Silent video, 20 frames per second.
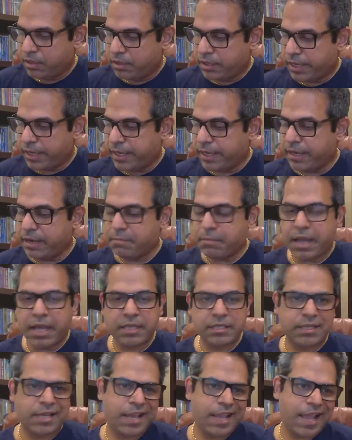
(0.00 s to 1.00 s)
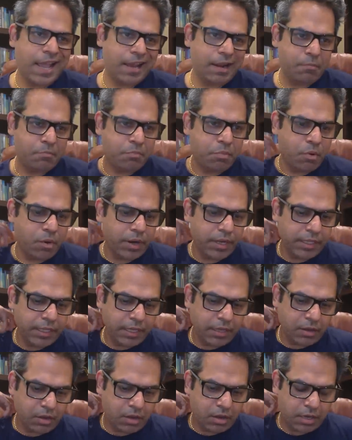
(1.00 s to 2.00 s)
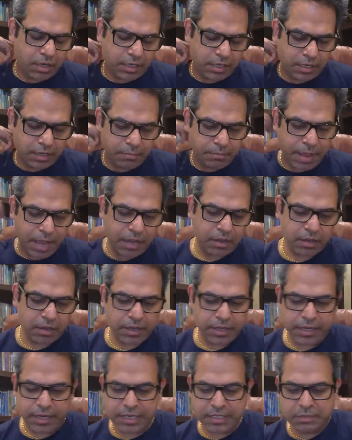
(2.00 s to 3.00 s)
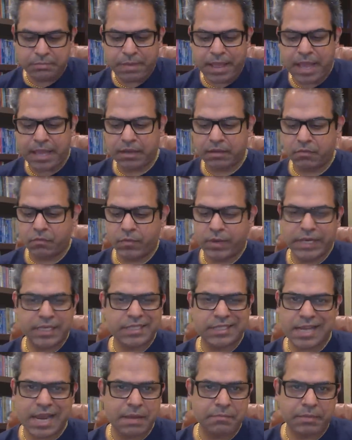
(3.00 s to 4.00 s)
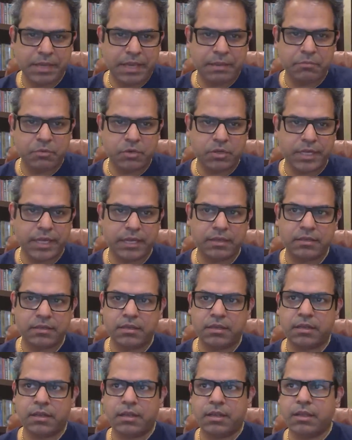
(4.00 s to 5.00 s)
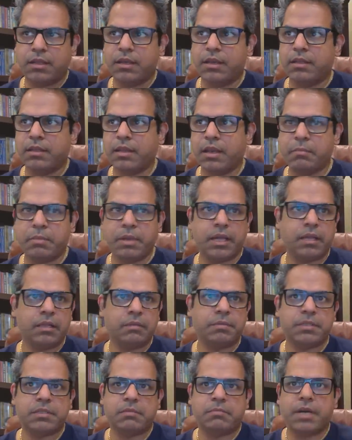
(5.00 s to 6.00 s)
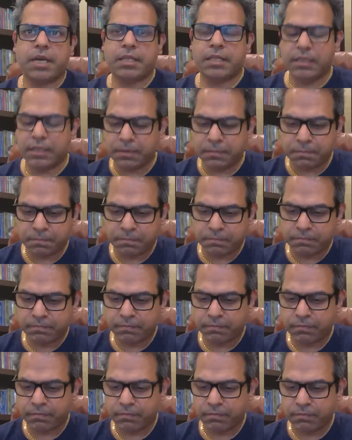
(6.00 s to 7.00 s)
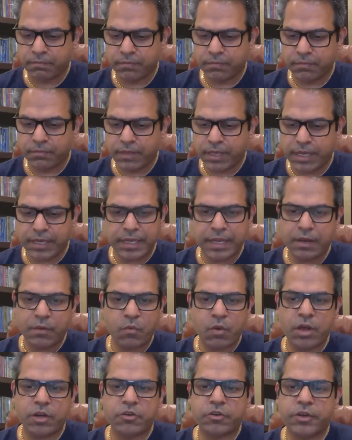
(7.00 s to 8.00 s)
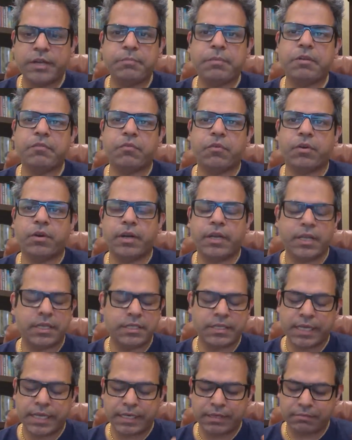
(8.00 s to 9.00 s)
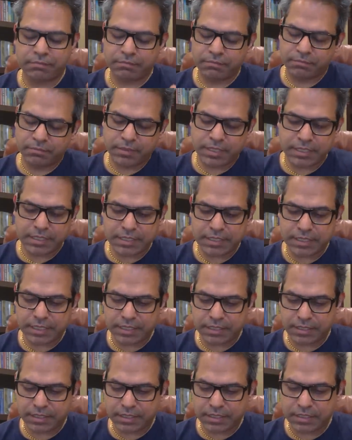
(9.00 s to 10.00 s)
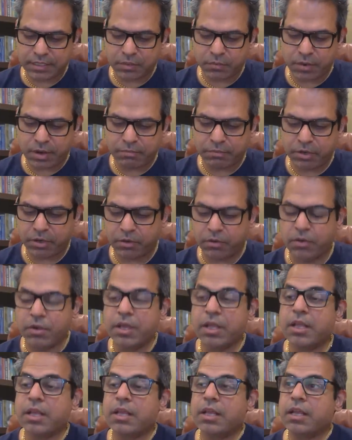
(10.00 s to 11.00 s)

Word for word: Lahiri Mahasai had a boil on the back in his back when his time came to take uh, Nirvikalpa Samadhi, and he didn't want treatment for it. He's like, "This is it. This is the way I'm going to go."